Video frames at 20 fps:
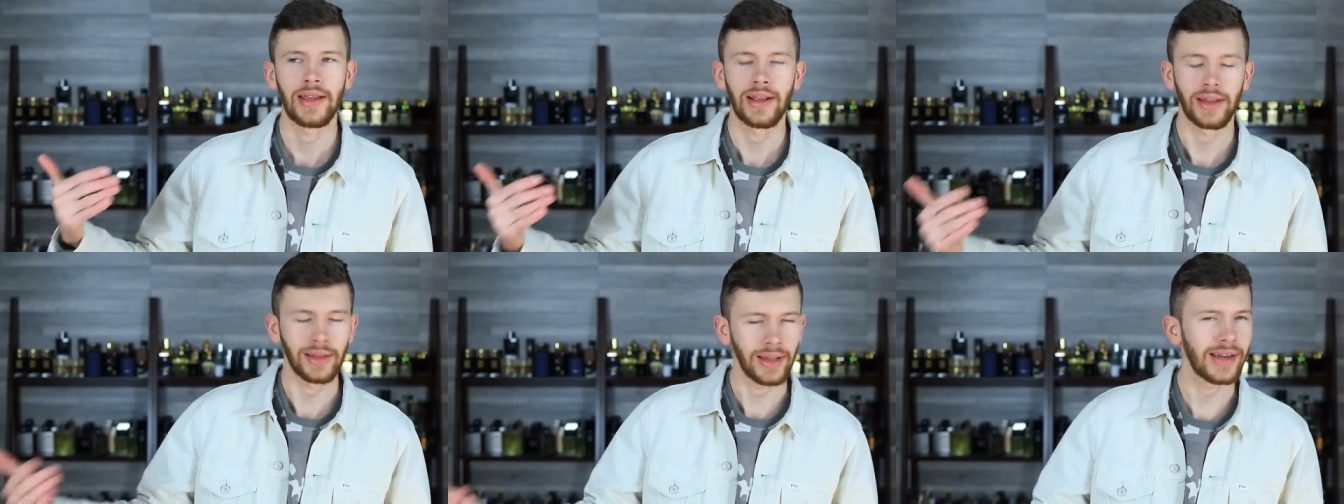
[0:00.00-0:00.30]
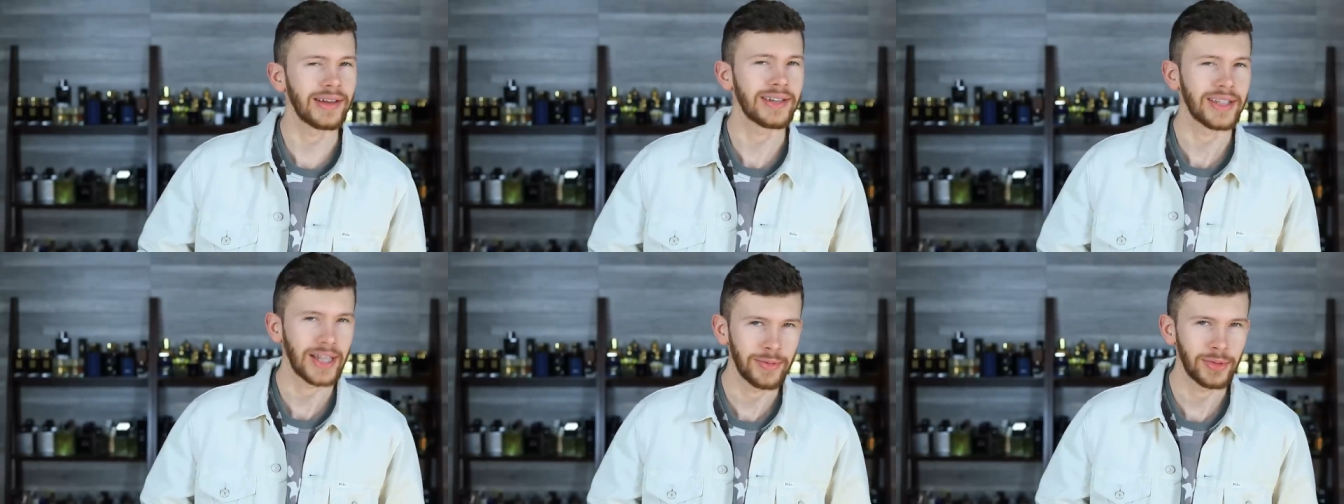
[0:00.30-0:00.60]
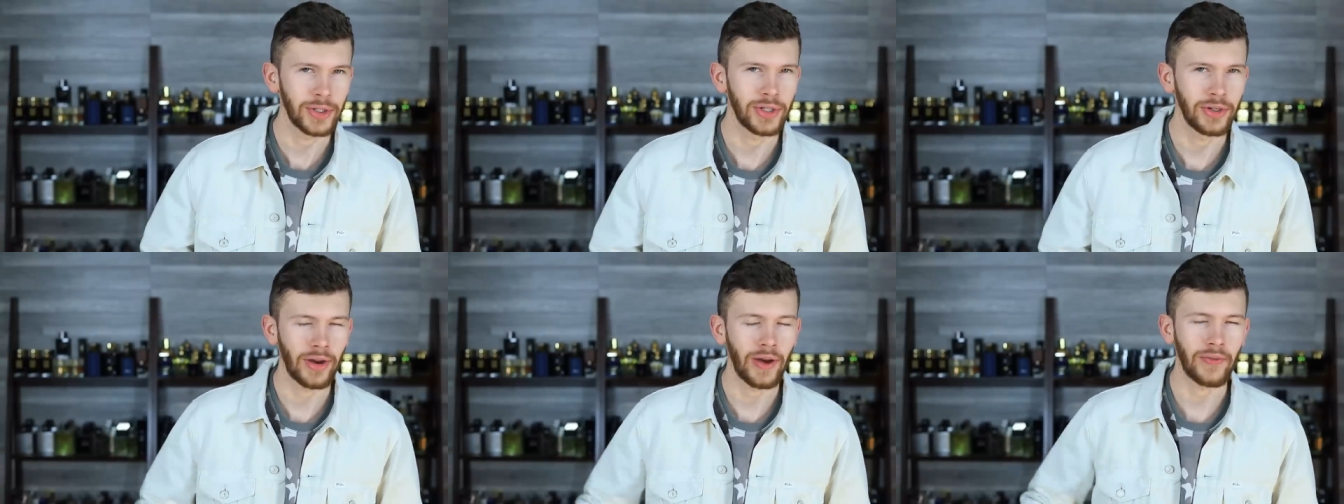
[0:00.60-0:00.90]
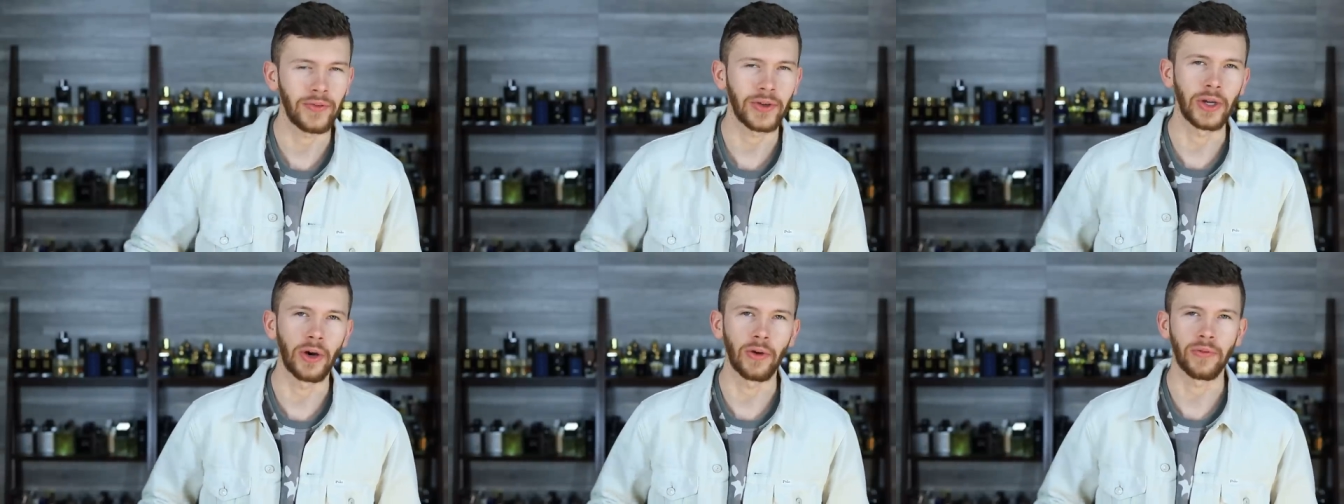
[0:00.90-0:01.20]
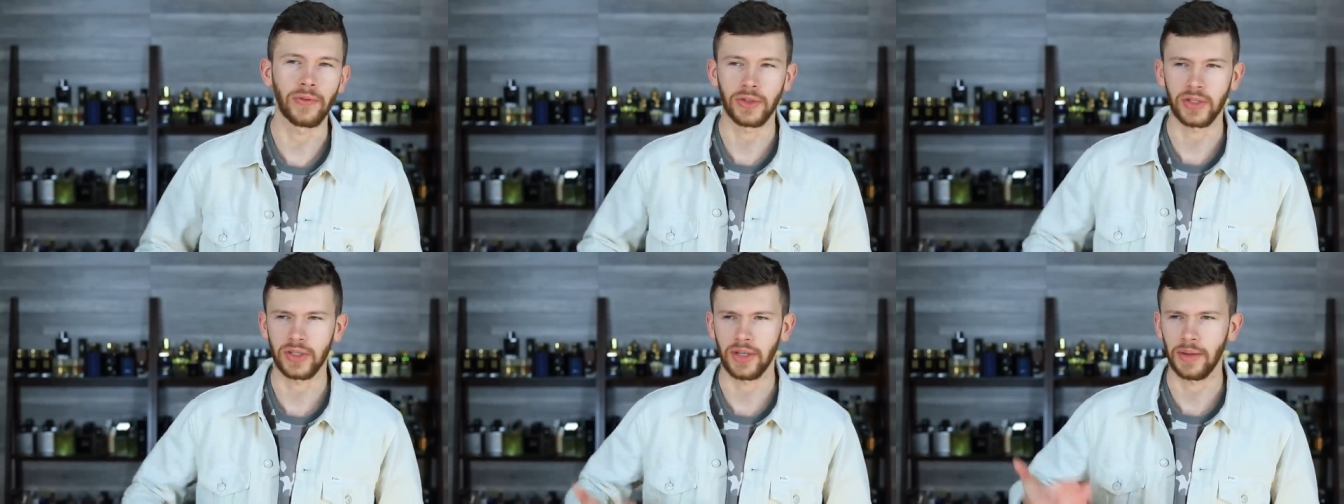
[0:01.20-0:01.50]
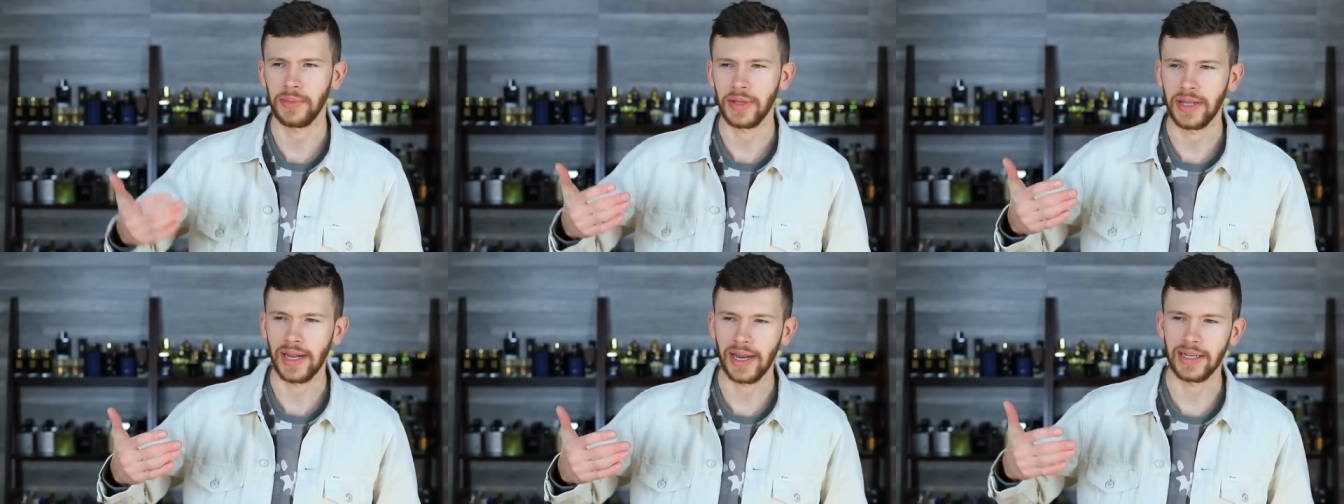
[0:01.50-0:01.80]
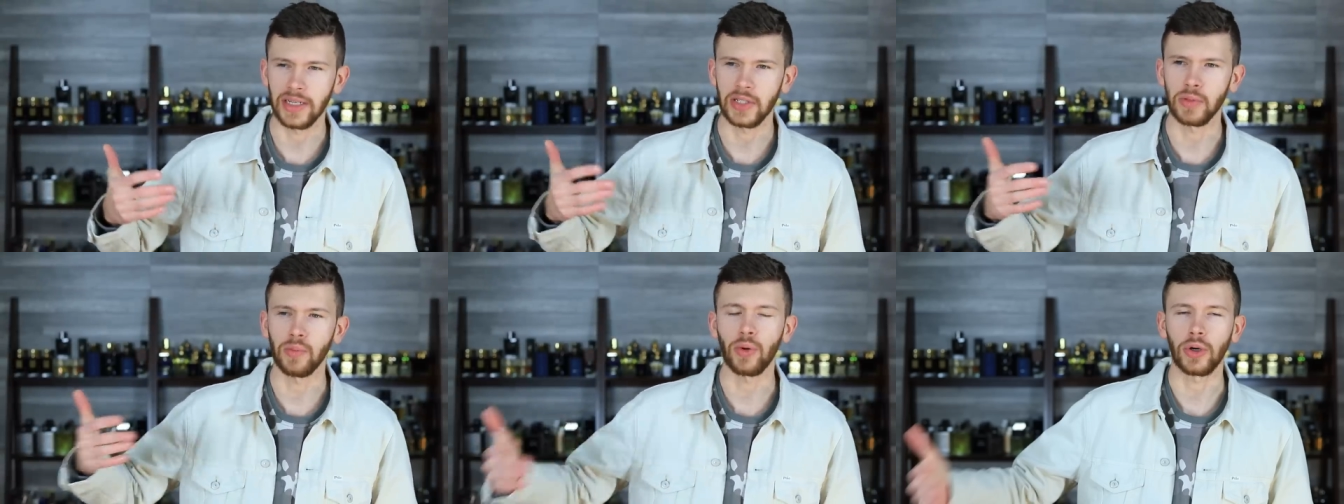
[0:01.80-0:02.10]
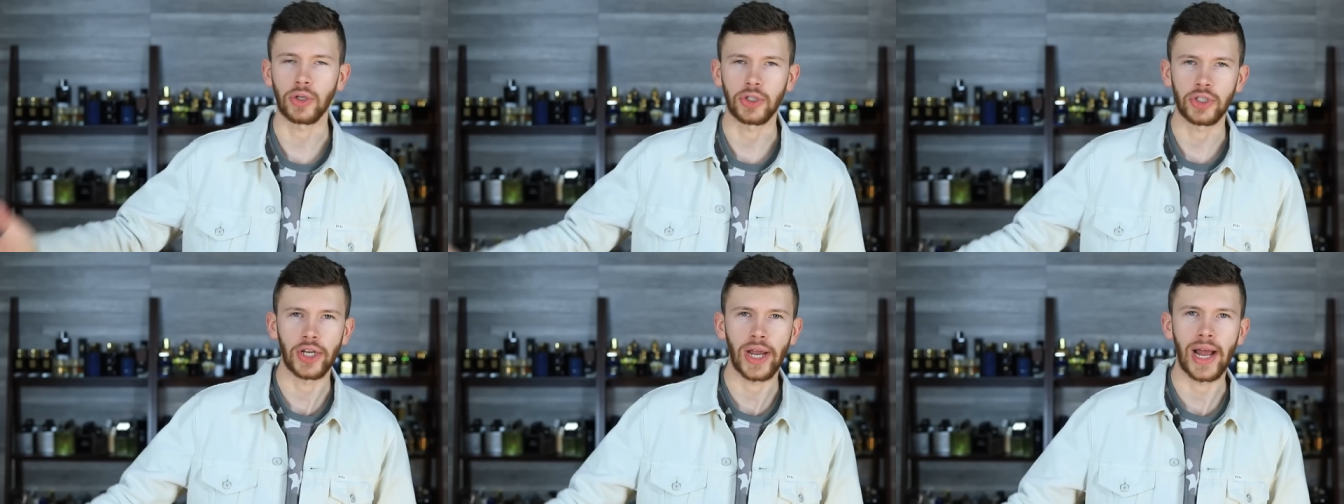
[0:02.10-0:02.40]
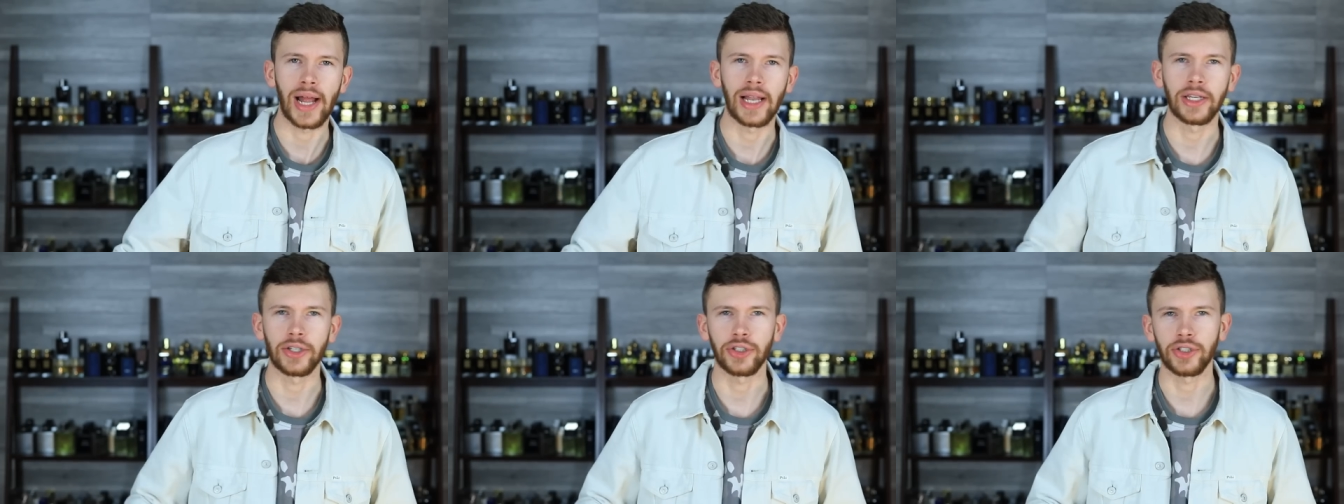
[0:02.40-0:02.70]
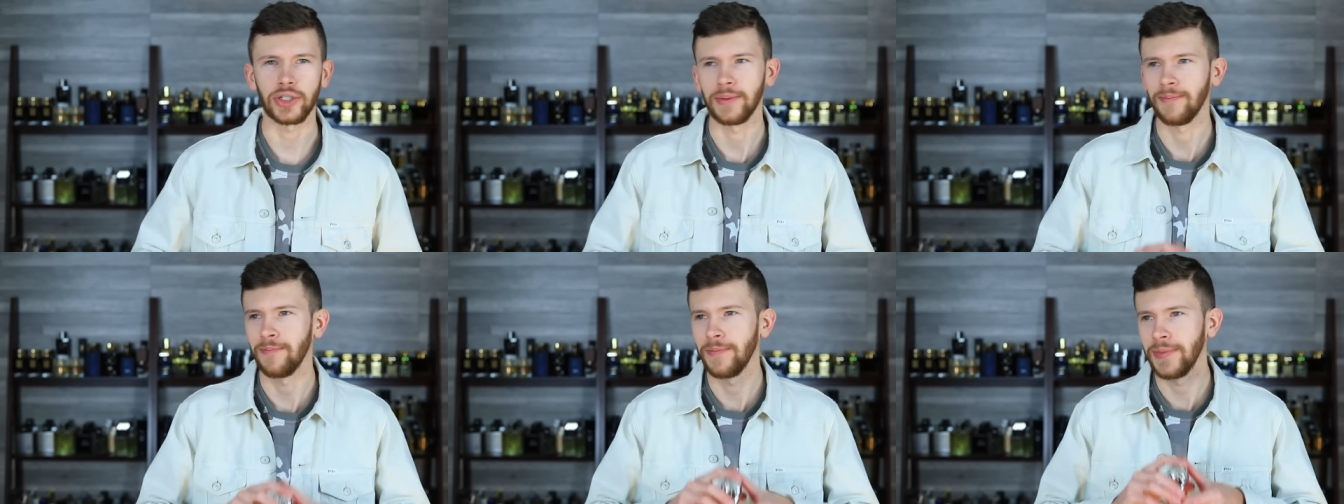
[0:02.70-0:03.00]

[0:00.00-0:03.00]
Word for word: a lot of times you do have to go for something that is more challenging.